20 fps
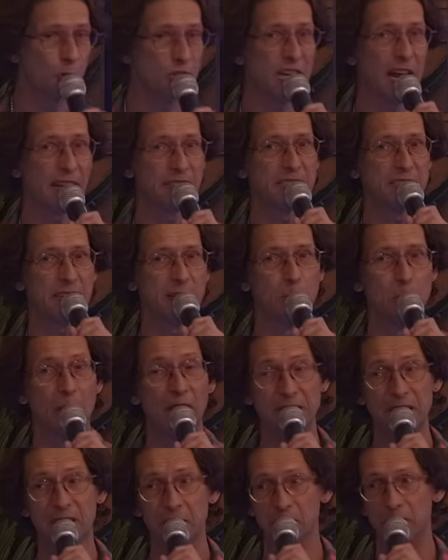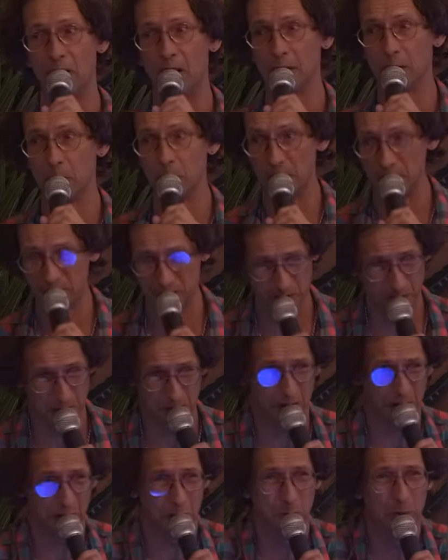sense in a muddy environment. they
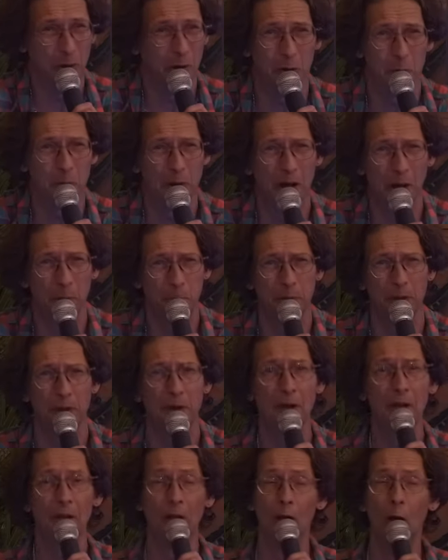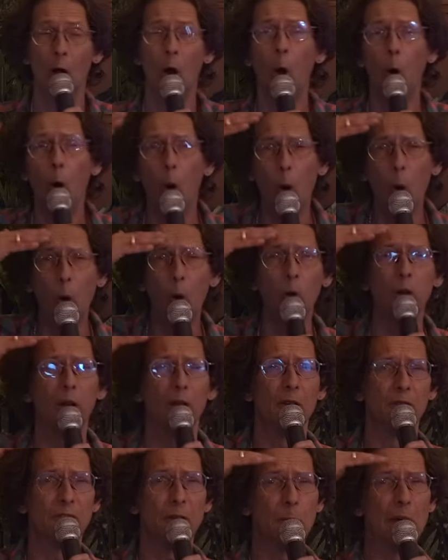are going to pull them up, but all
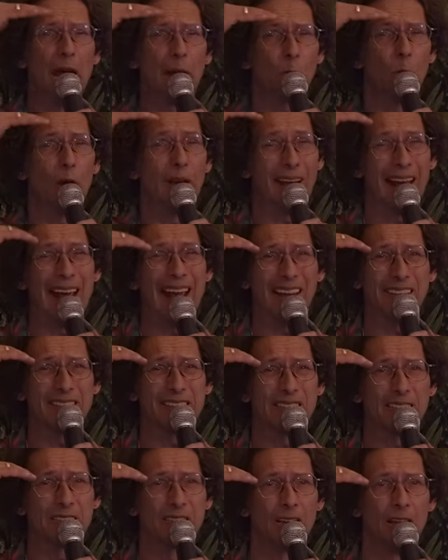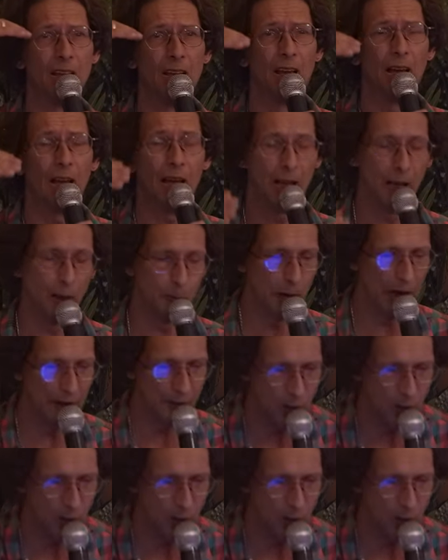of the men wear hats. Um, and